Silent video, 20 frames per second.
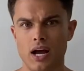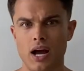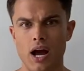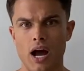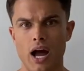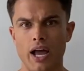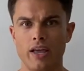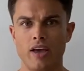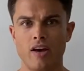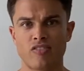
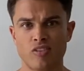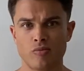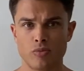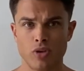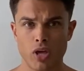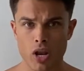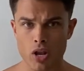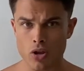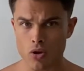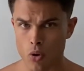I guess I'm
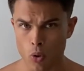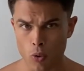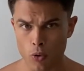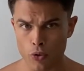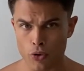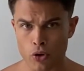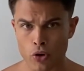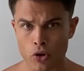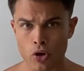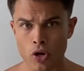getting
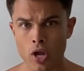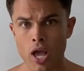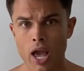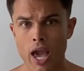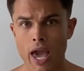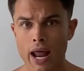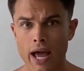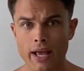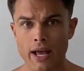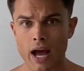older, and
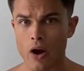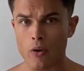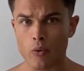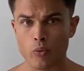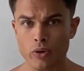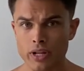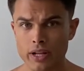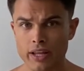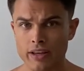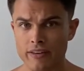I got
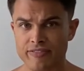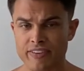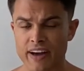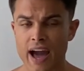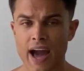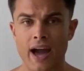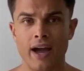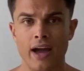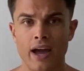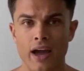really
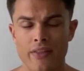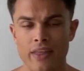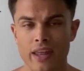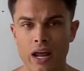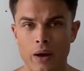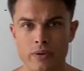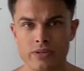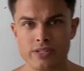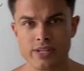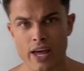fat. And then I
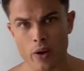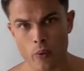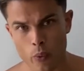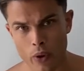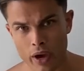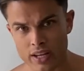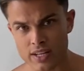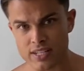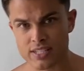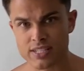was like, wait
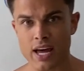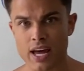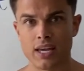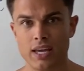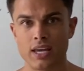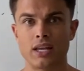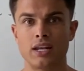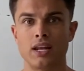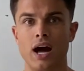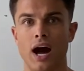a
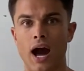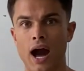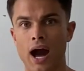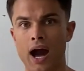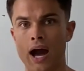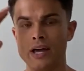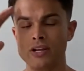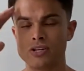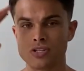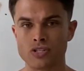second,
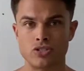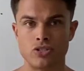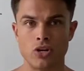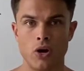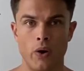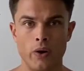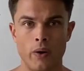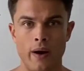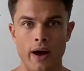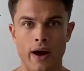I just don't
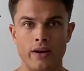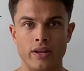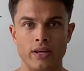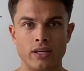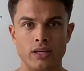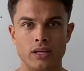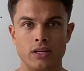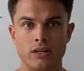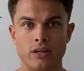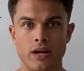know how to
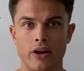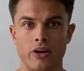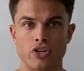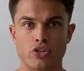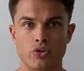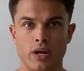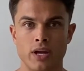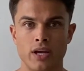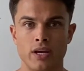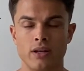eat and how to
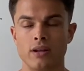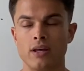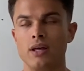train.